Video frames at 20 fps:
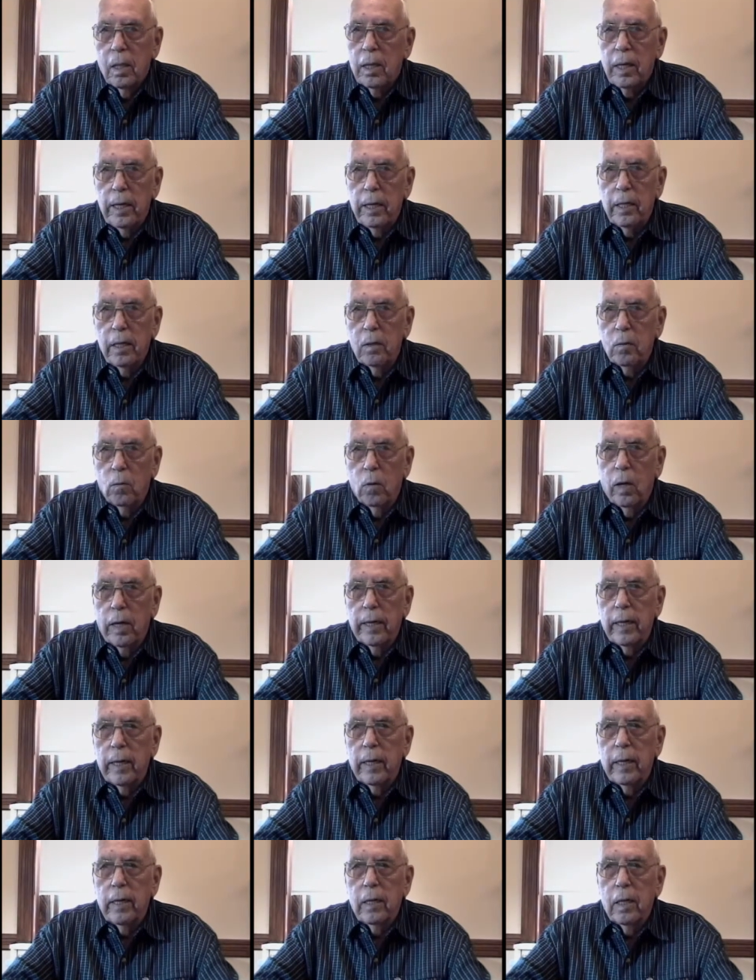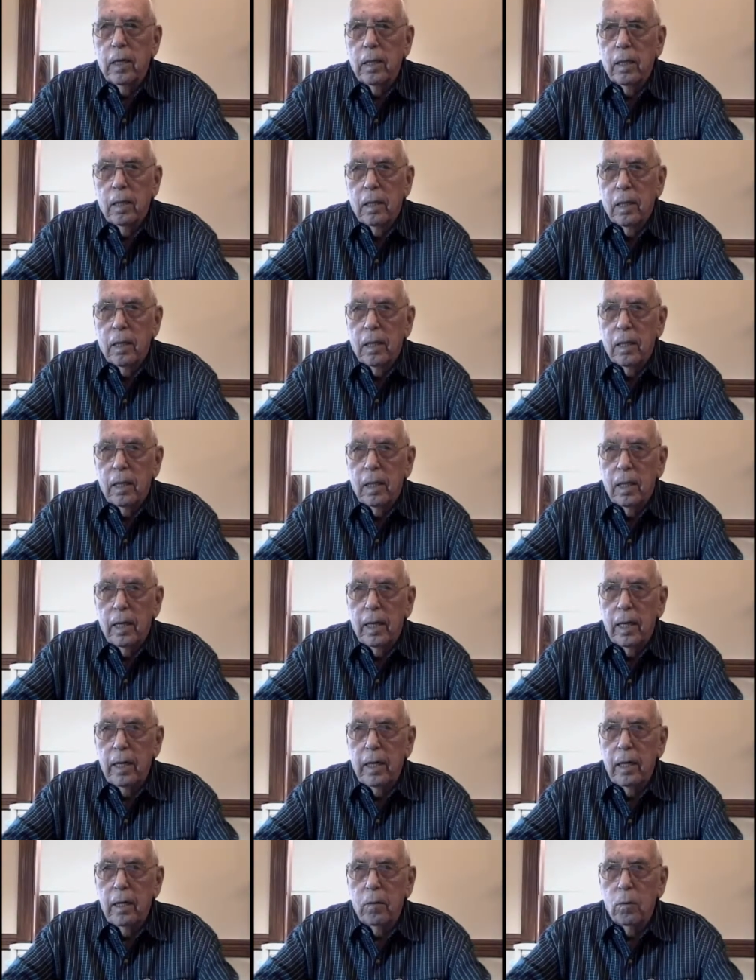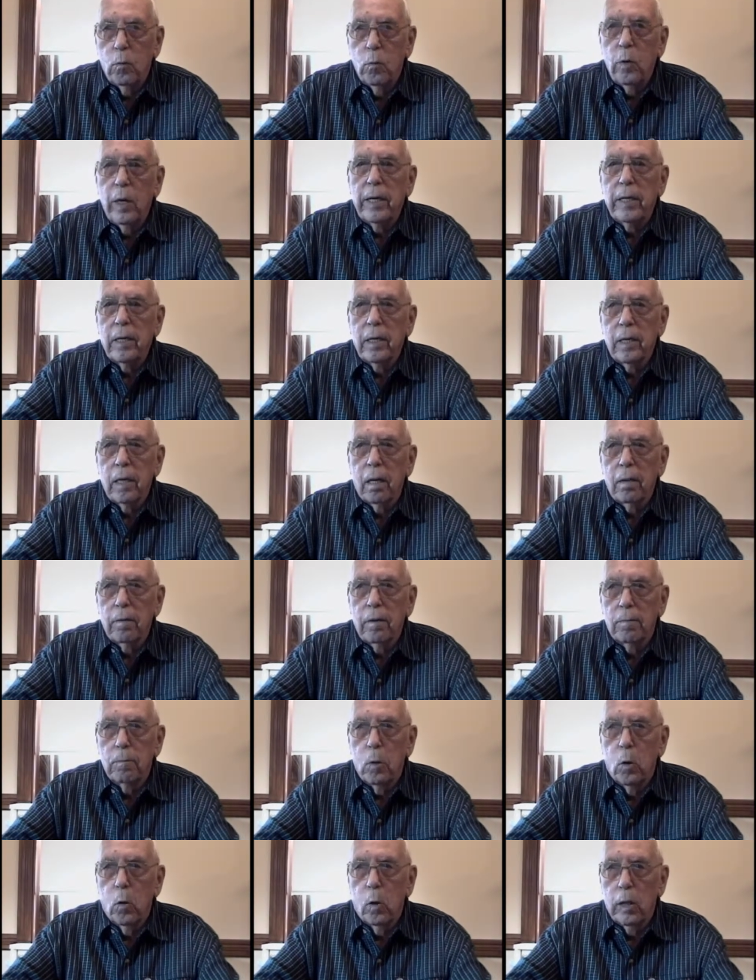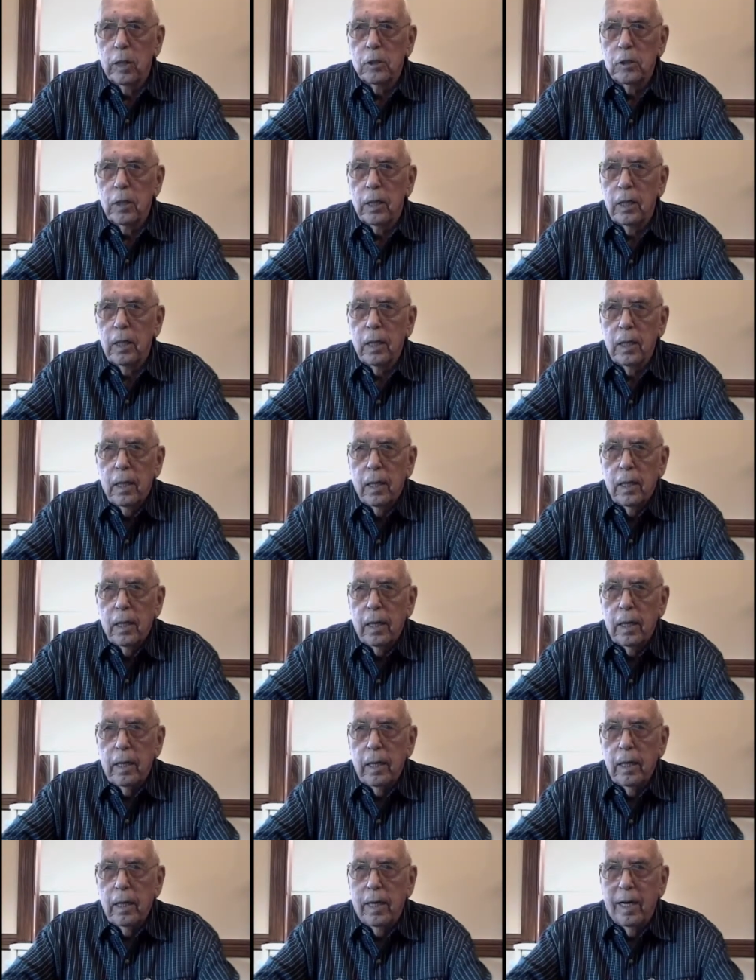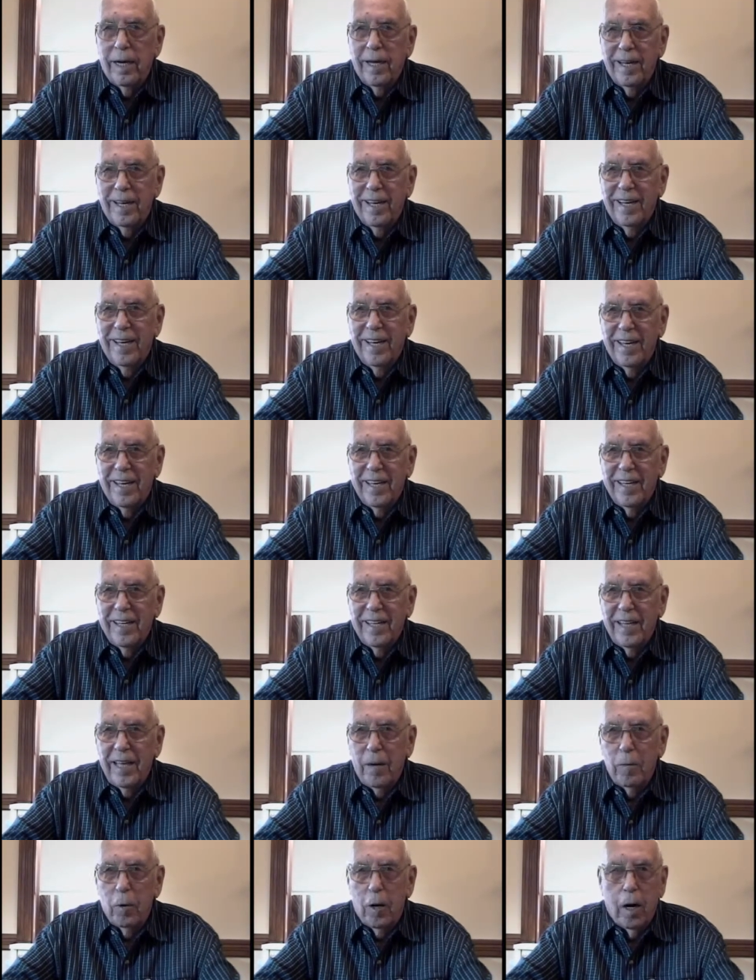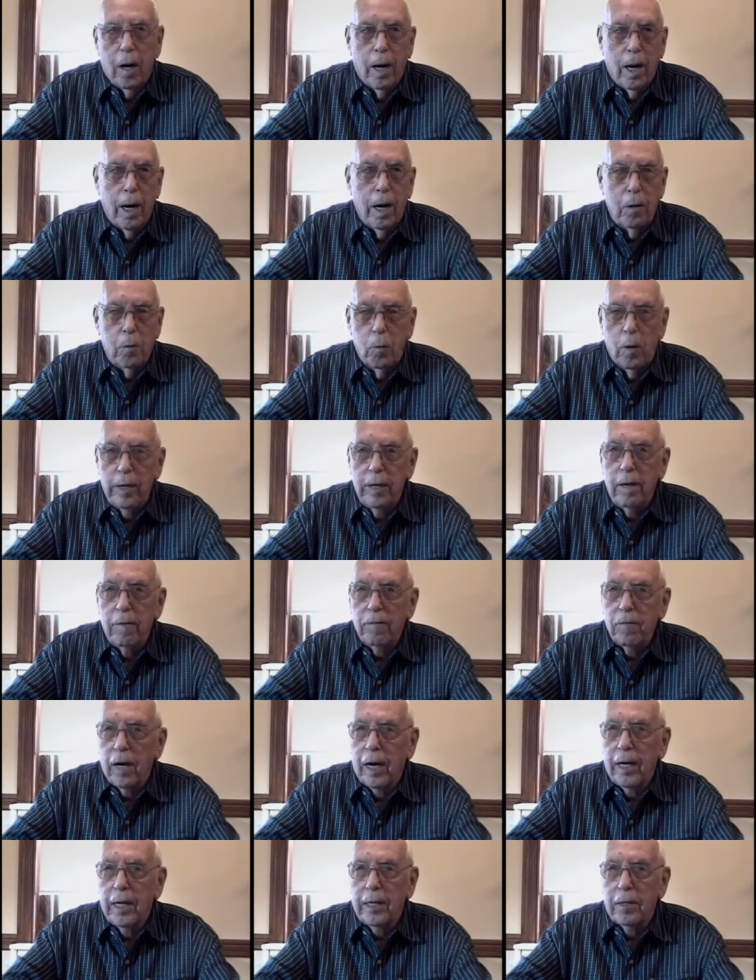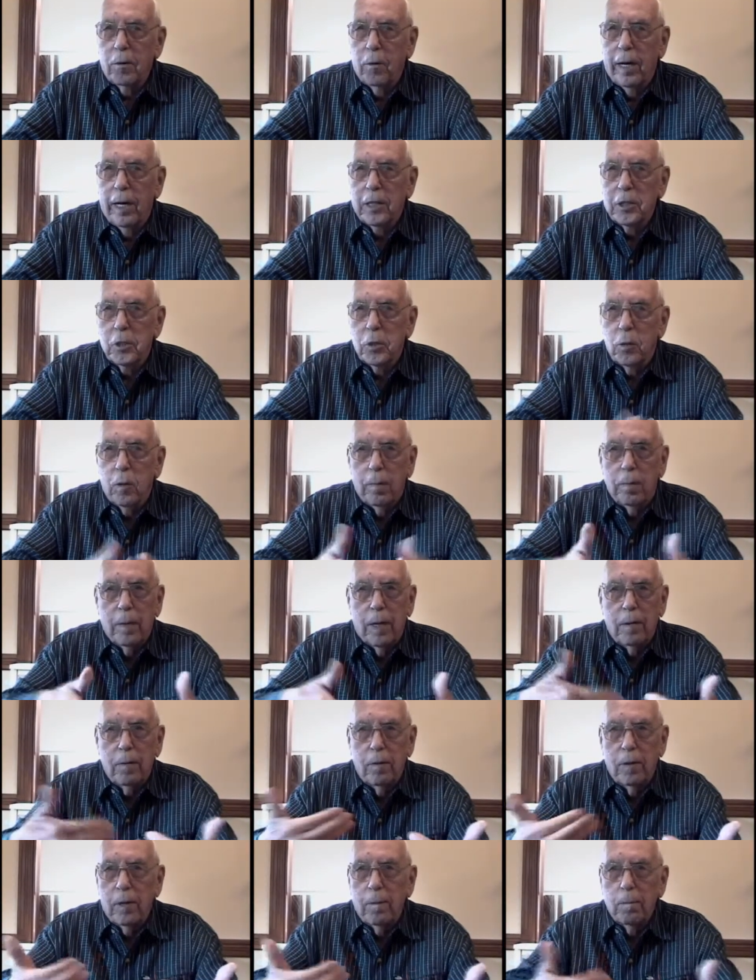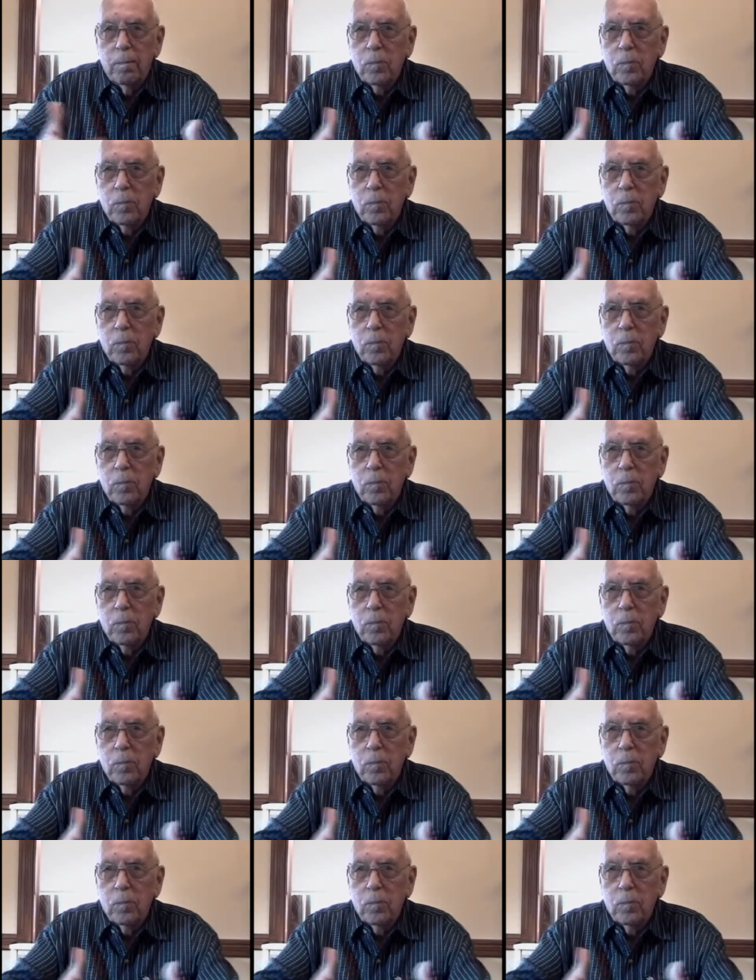He didn't want any weakening of the boards. They were hardwood. He finally crashed through it, but he